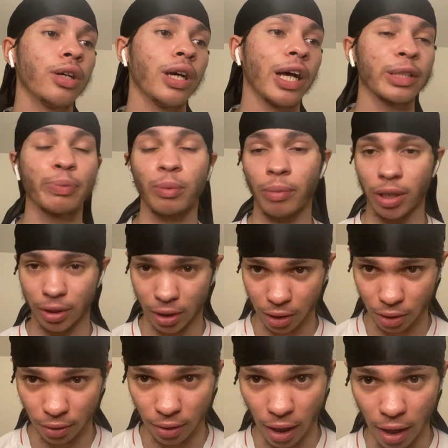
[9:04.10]
I support
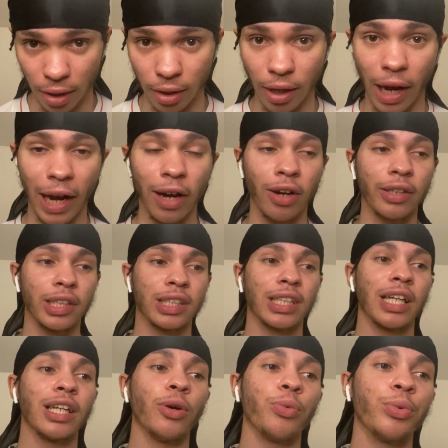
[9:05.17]
Manchester United, I
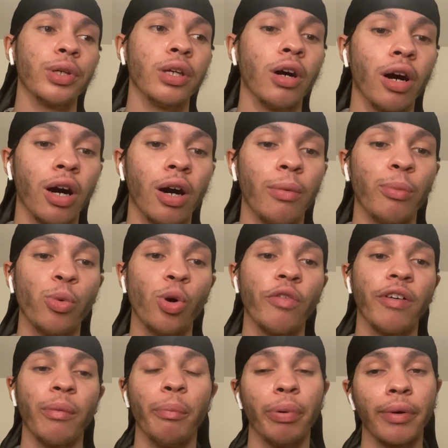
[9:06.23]
understand that we are more of
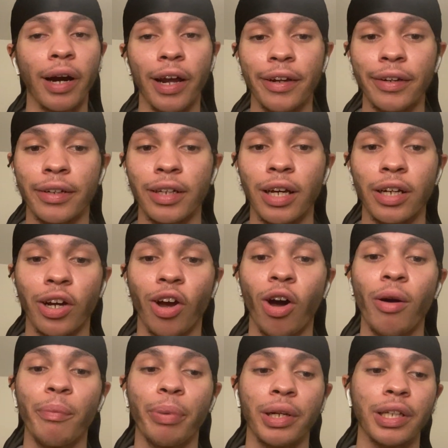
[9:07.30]
a brand and a
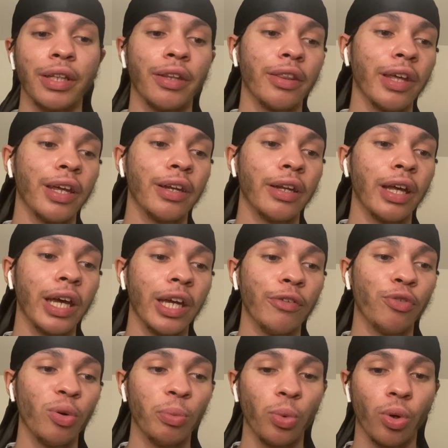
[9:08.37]
company than a
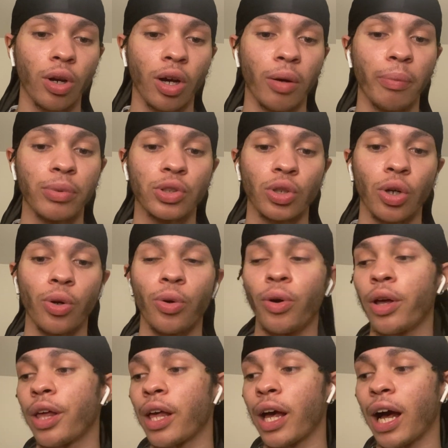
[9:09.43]
football club. So
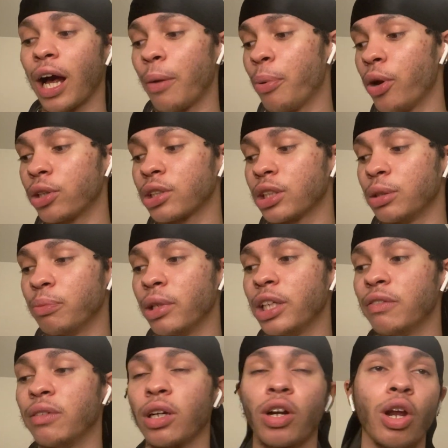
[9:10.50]
I personally
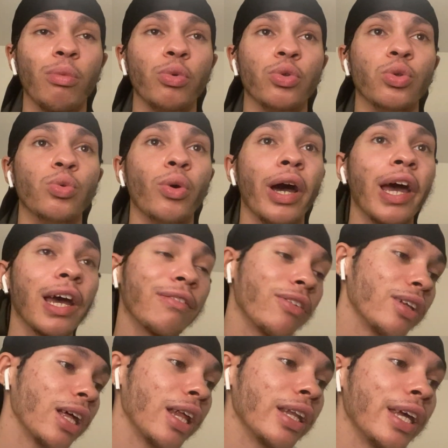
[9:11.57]
believe the club will do
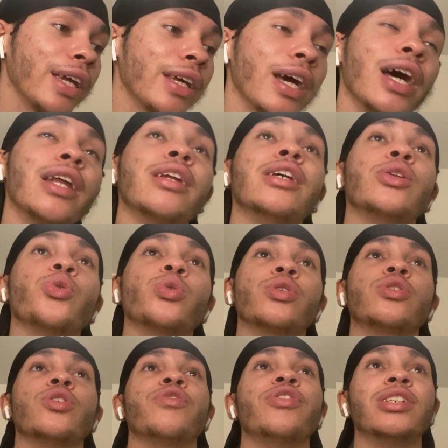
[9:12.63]
whatever that they can in order
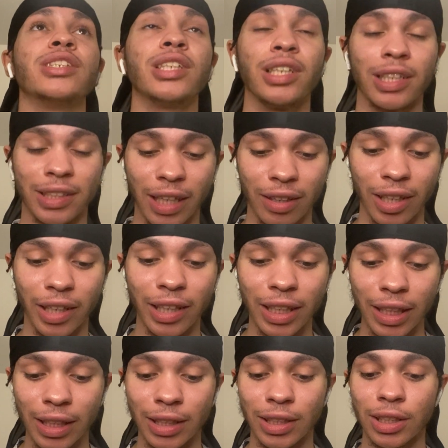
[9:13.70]
to facilitate the
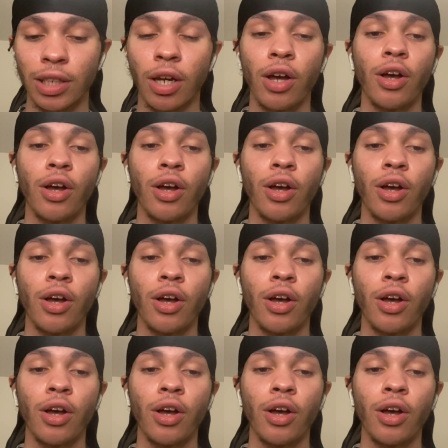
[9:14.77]
needs